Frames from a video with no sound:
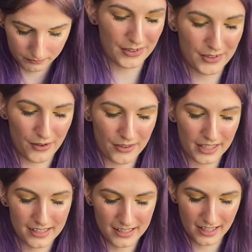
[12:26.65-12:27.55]
So
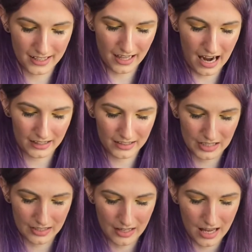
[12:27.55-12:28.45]
this
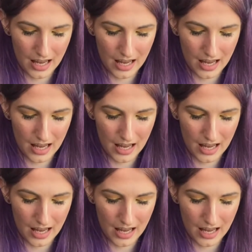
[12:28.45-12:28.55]
next